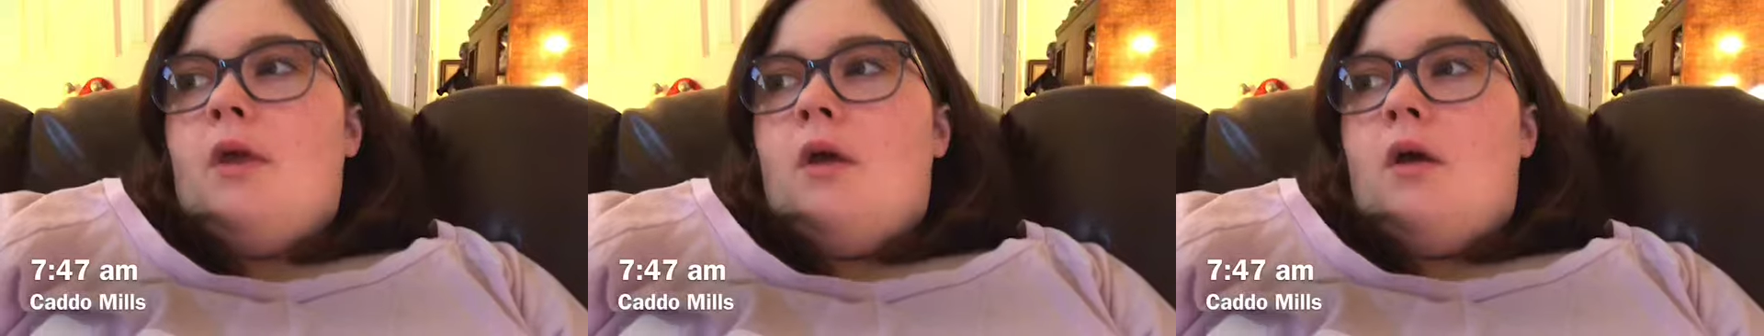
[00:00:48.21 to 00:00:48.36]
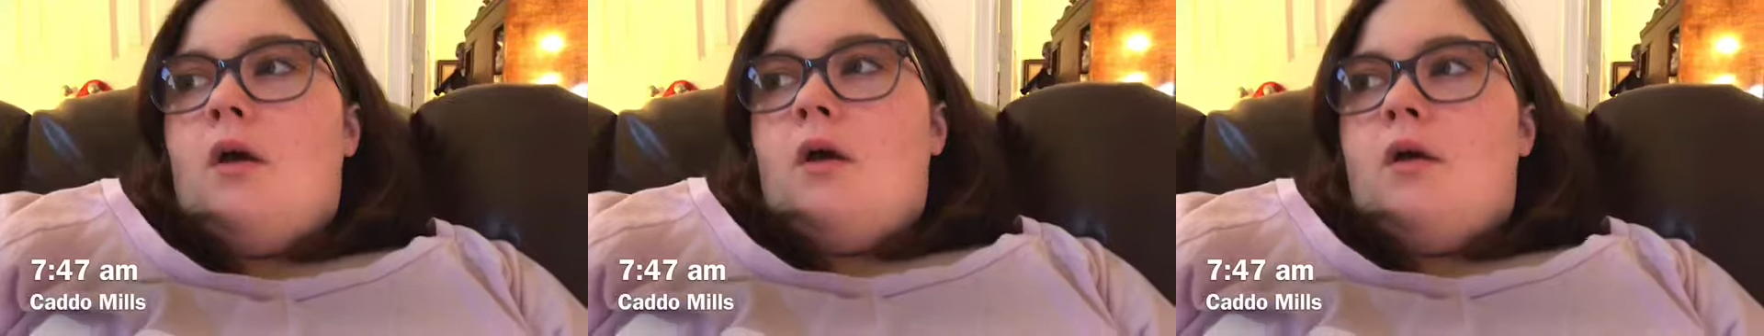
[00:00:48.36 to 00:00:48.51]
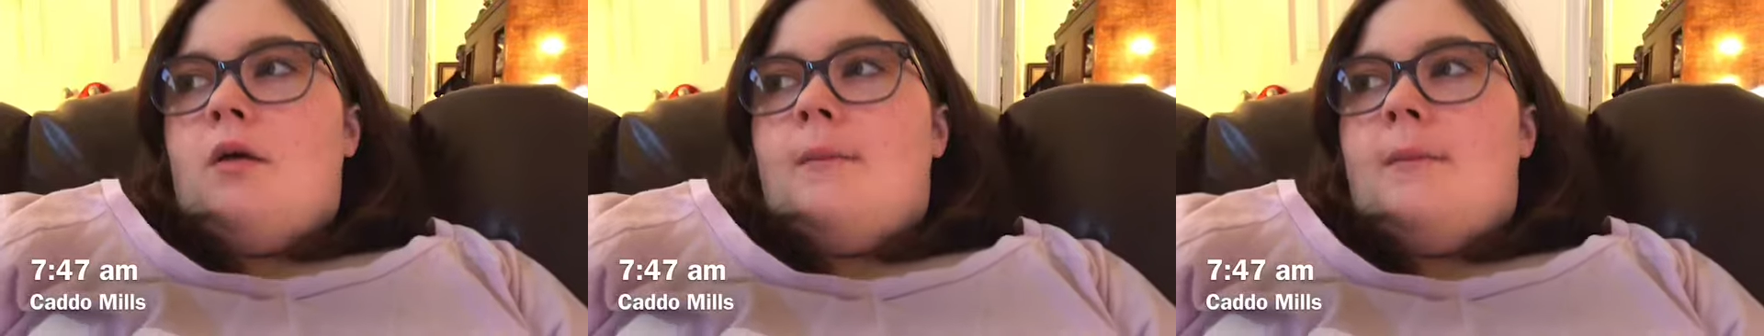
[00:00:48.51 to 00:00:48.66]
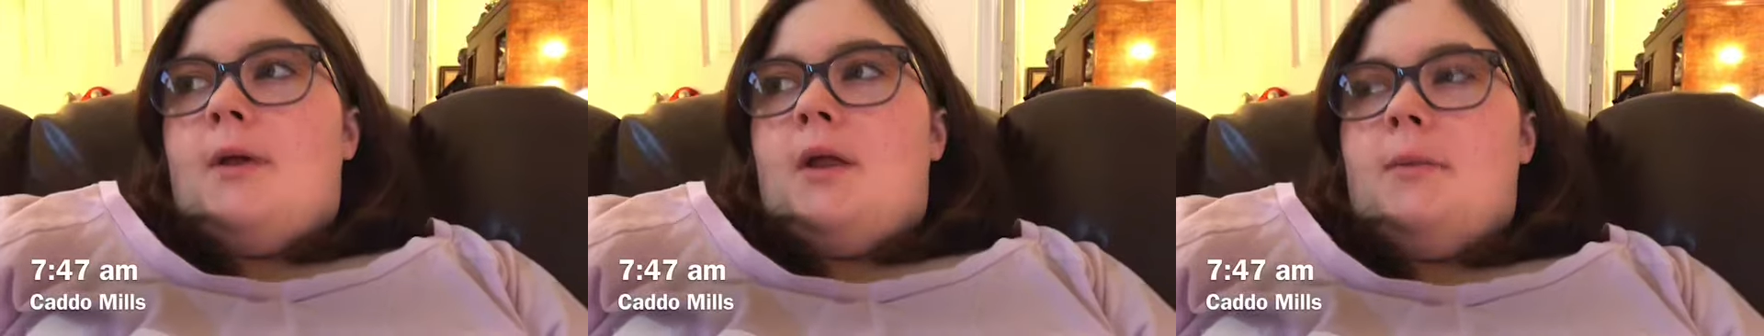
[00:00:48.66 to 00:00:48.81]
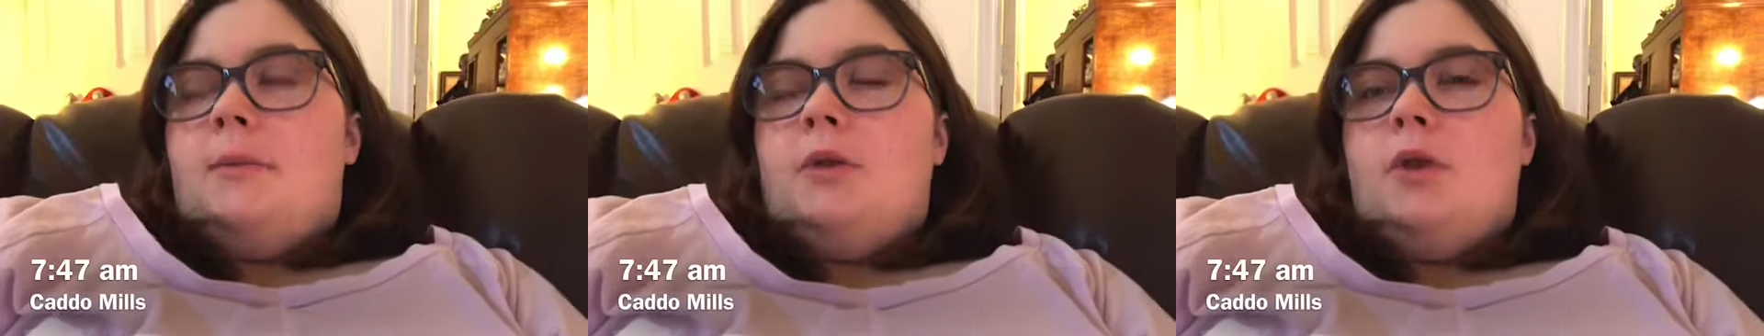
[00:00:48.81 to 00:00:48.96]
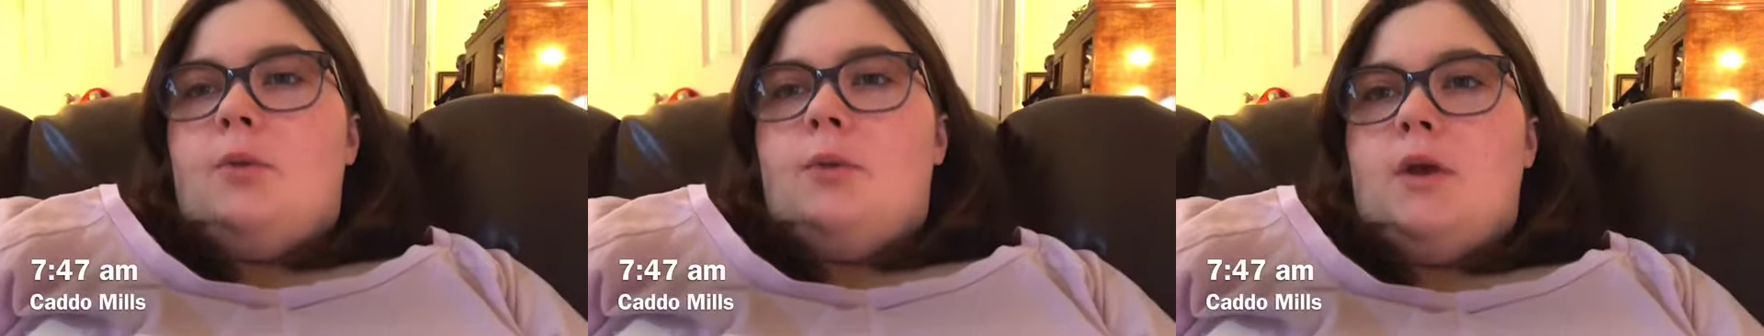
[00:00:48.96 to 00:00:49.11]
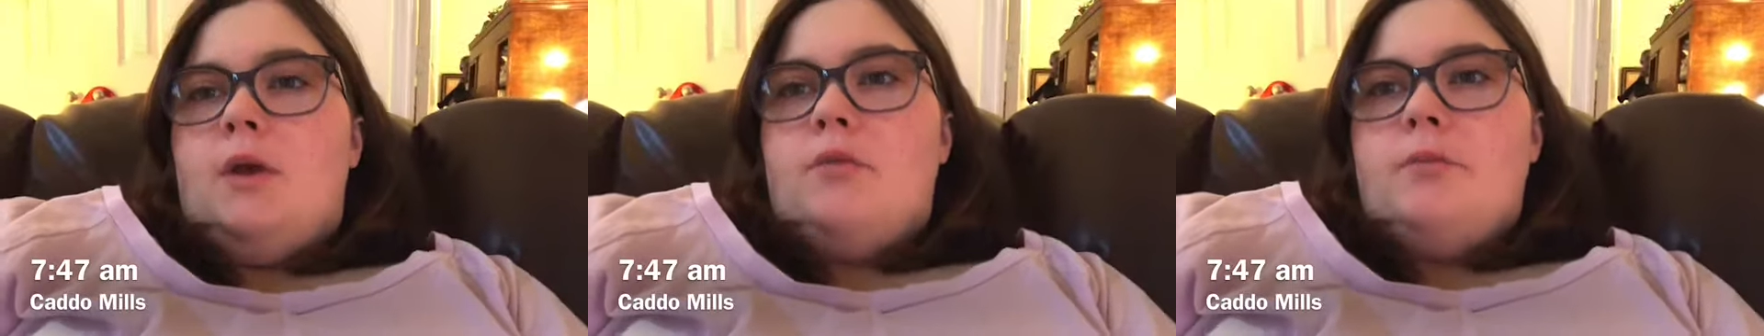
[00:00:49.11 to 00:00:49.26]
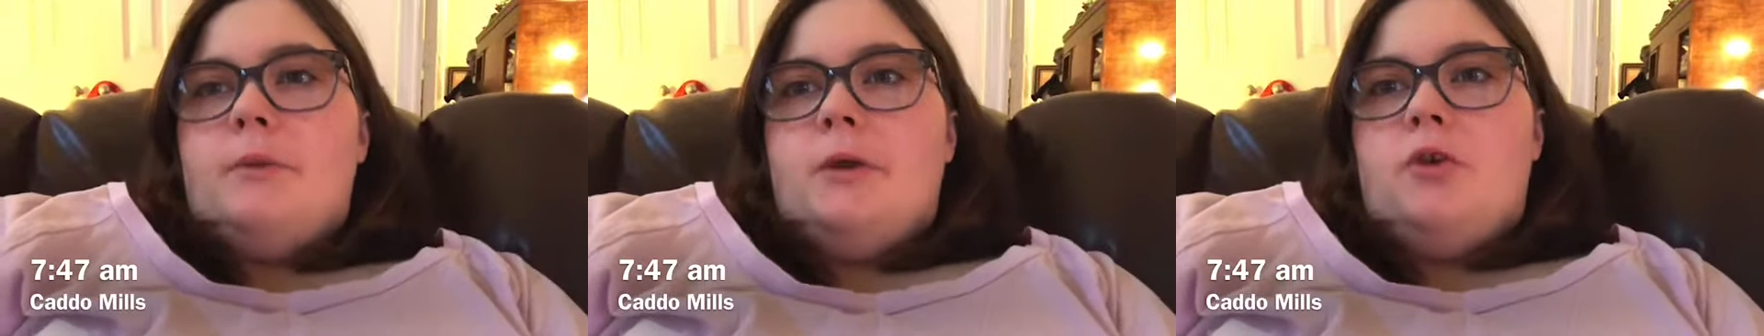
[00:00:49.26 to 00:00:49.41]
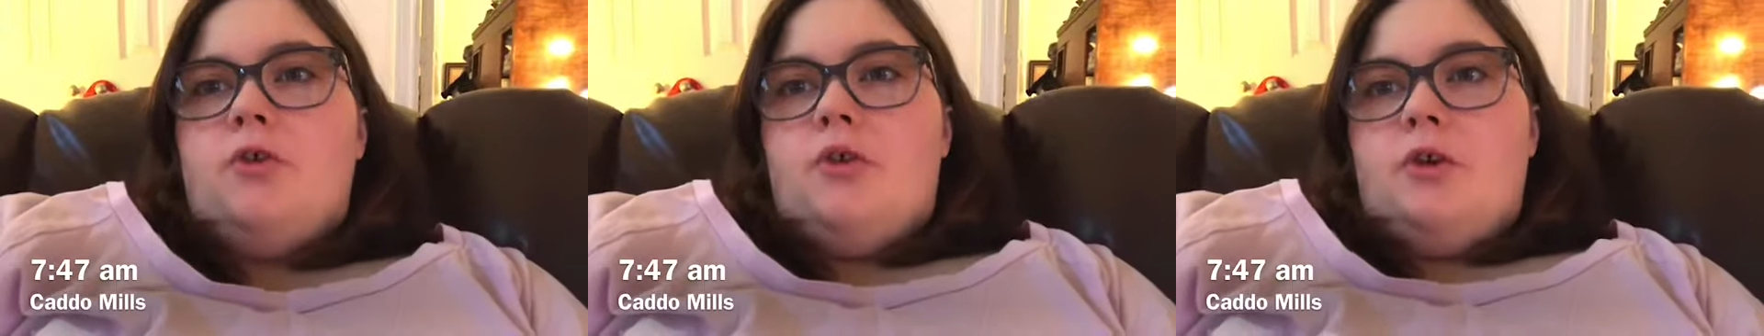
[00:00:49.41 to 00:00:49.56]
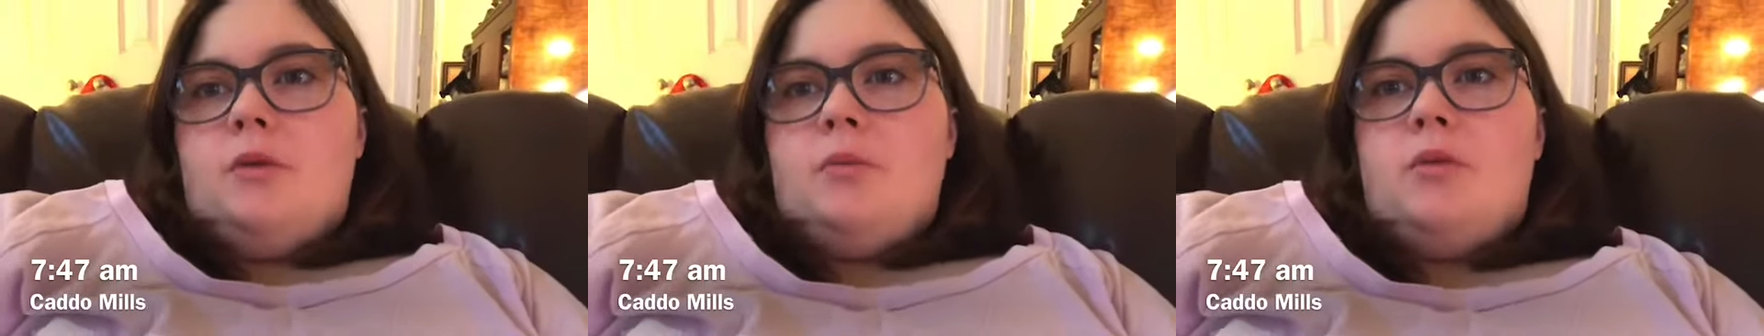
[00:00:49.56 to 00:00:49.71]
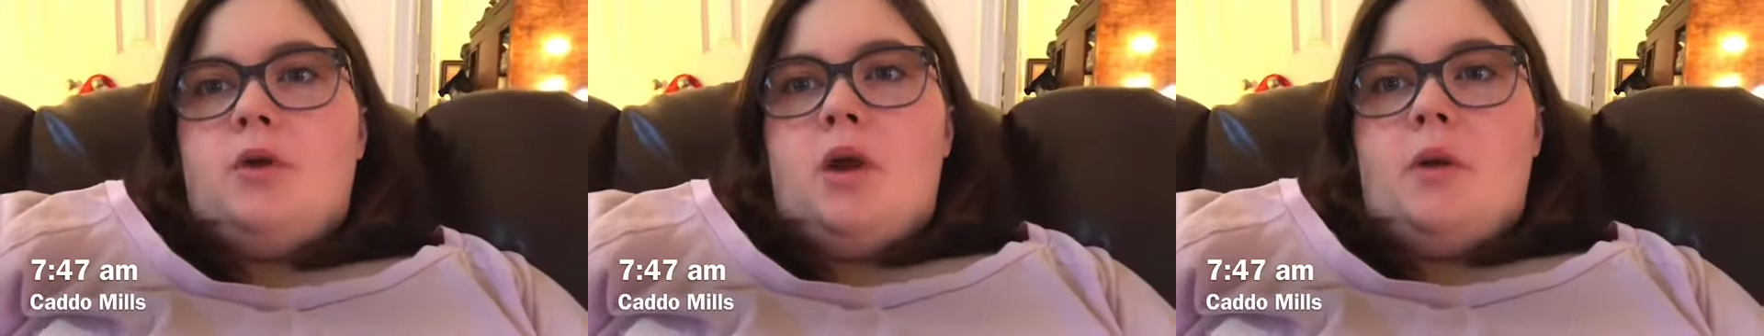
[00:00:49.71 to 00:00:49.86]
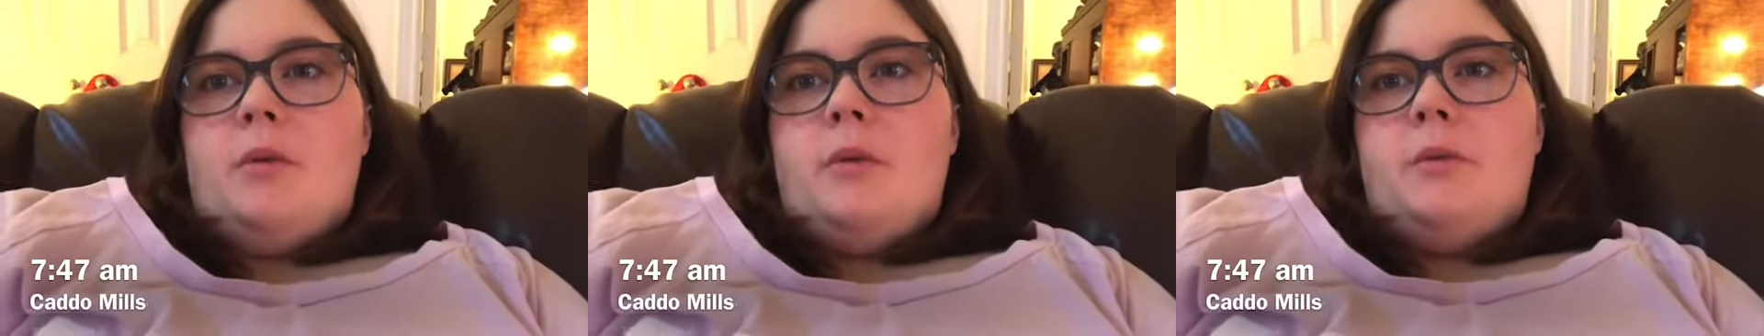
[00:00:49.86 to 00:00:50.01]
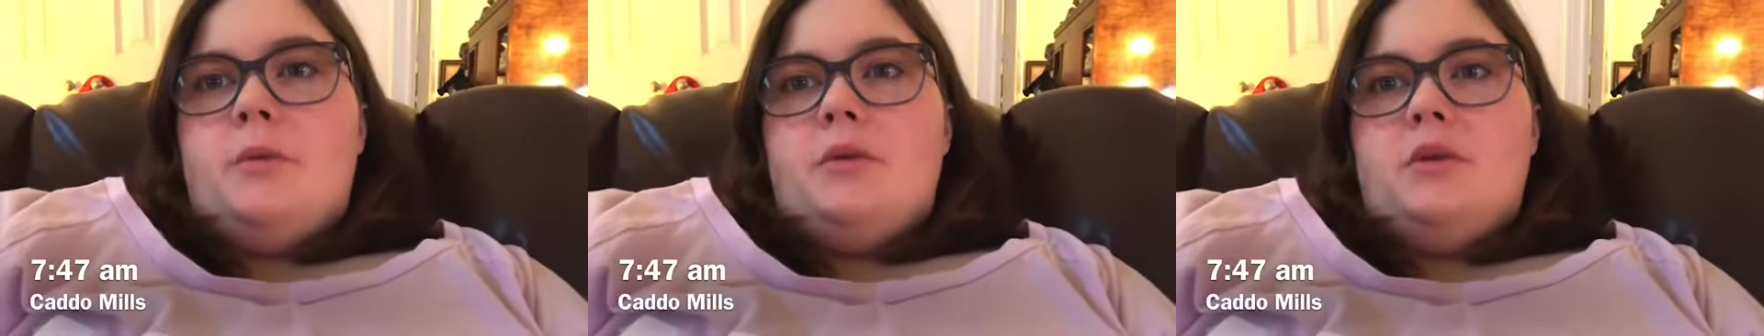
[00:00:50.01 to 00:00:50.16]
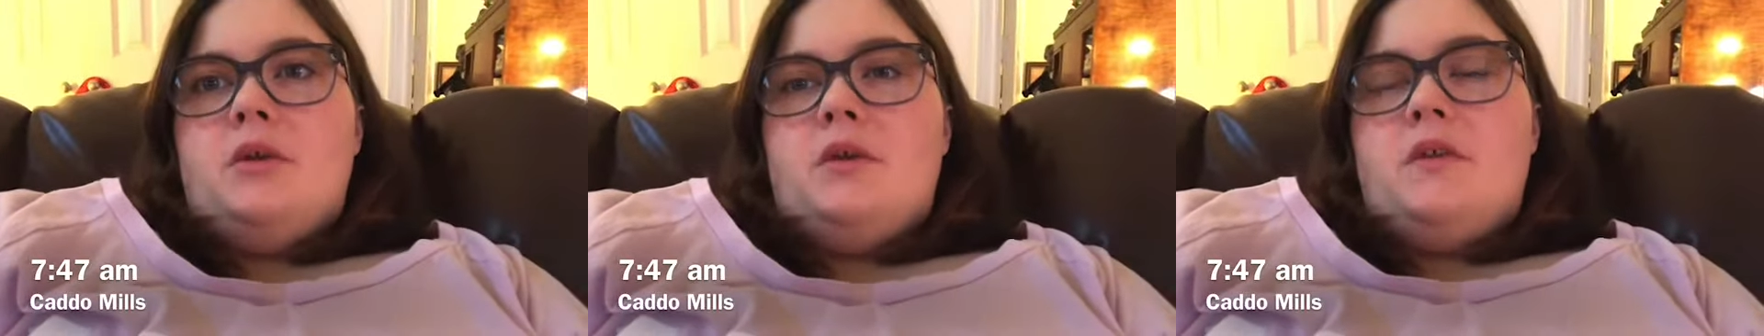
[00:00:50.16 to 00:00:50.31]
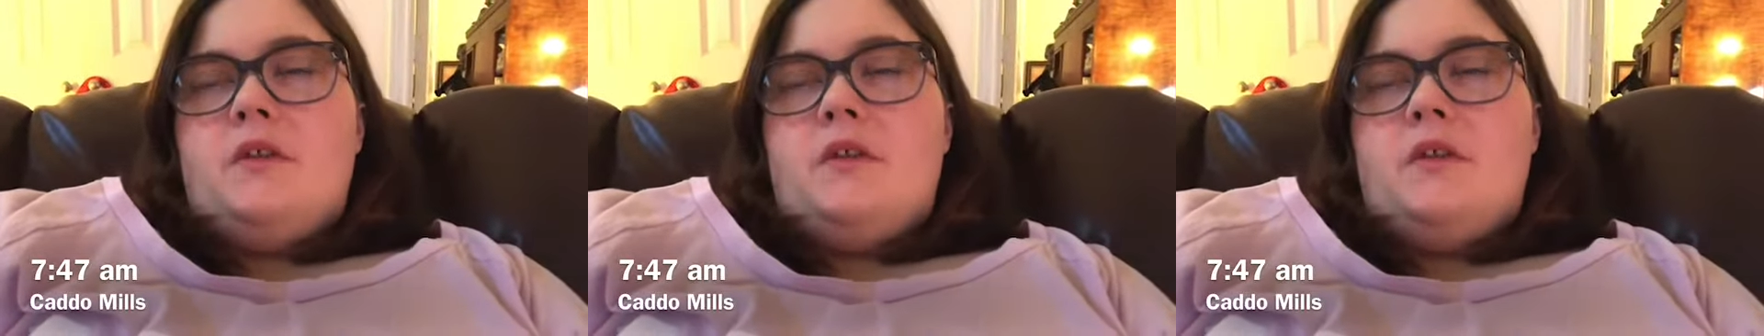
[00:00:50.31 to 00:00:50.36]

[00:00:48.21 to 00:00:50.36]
I'm gonna ride with my grandpa probably,